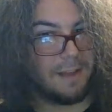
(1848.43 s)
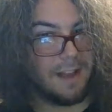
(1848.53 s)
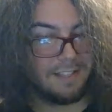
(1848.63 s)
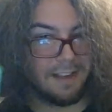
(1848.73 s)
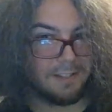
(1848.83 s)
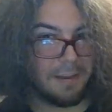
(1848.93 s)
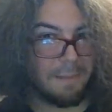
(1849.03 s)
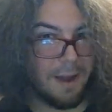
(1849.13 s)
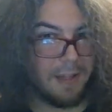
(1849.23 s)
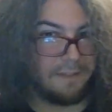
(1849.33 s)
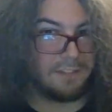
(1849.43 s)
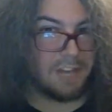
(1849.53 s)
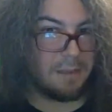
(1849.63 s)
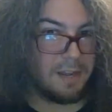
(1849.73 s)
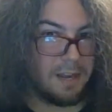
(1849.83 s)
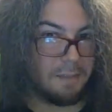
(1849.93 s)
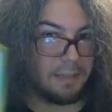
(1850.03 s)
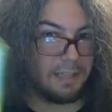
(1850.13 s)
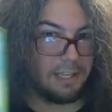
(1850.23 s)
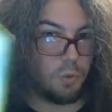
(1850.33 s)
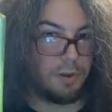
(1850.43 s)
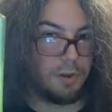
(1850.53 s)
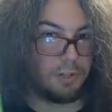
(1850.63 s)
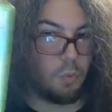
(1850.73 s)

Sounds like my life's going to be completely dwindled